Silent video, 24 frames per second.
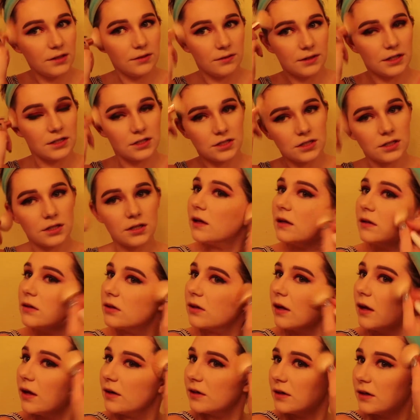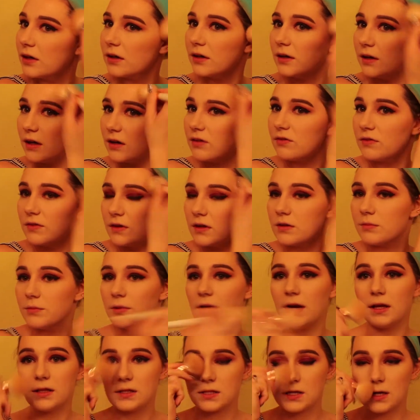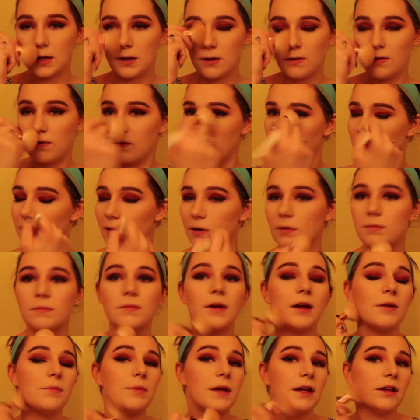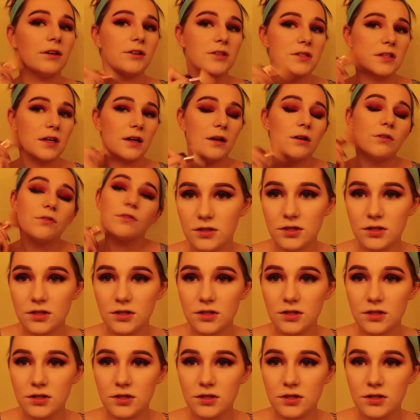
which is unheard of in a bronzer for my pale self.